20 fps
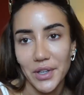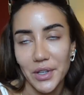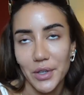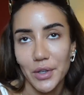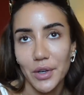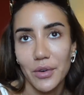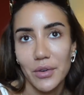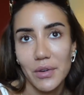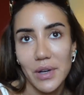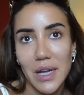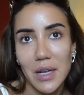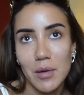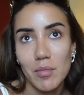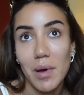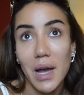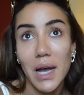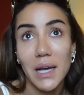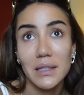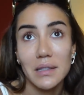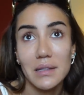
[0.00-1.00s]
gonna go and
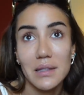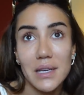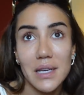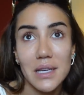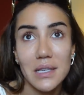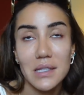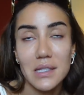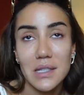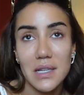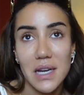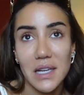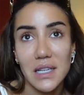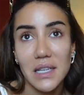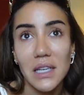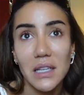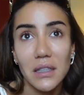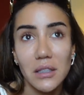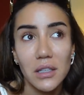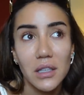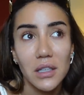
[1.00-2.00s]
buy the things that I
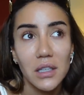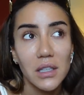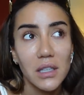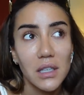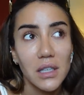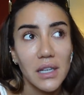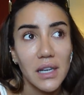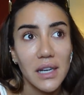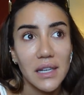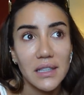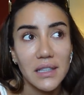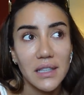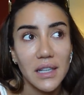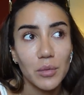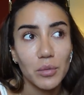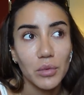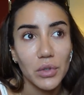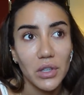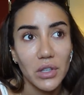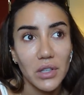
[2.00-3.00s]
need. And
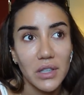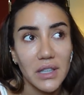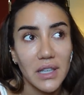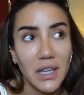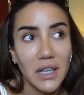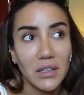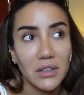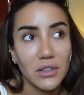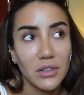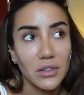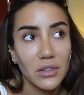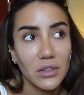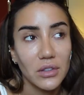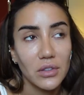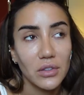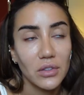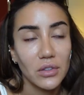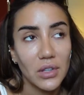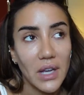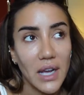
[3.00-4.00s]
then we're gonna
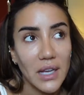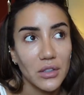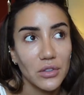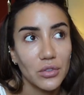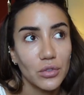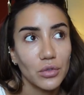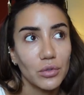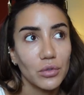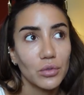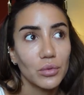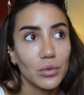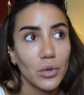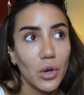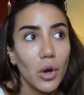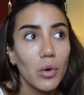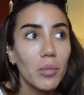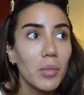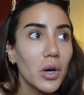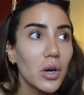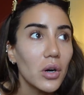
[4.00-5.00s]
head to
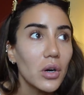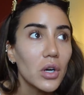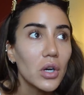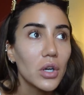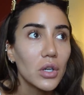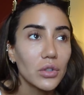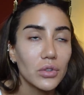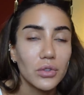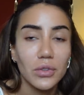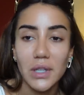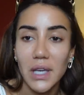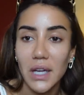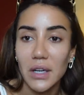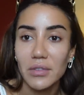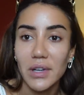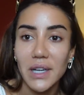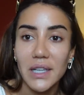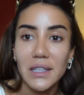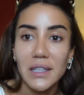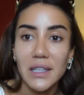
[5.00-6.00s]
Como to get
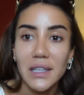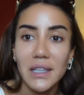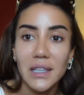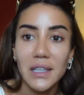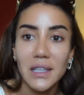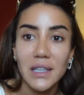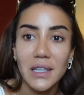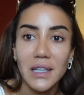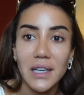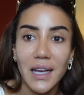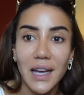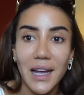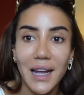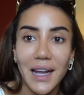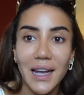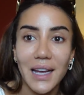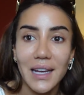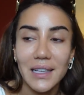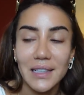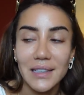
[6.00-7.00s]
ready.
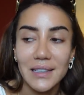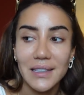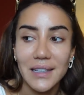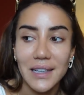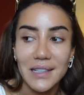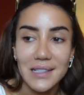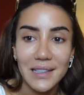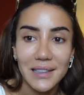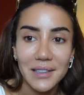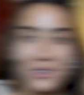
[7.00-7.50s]
And that's